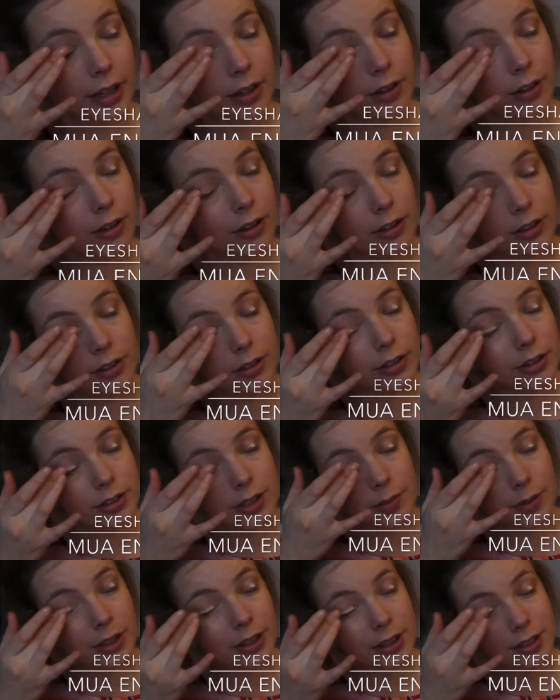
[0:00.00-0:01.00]
on
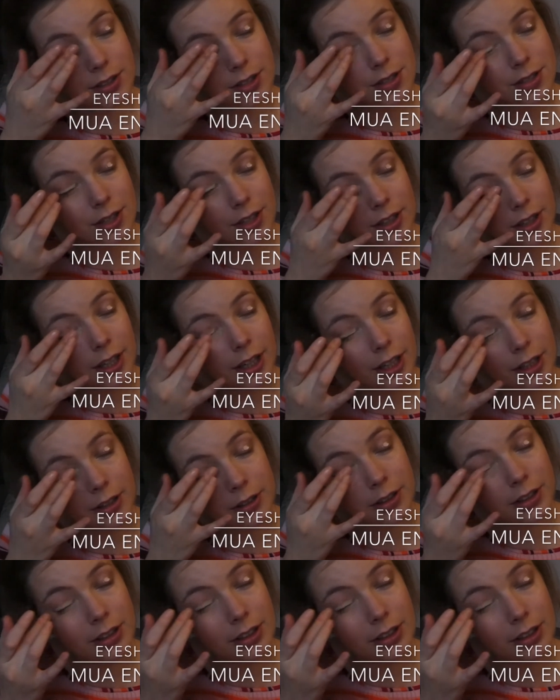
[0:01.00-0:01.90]
something that's just going to go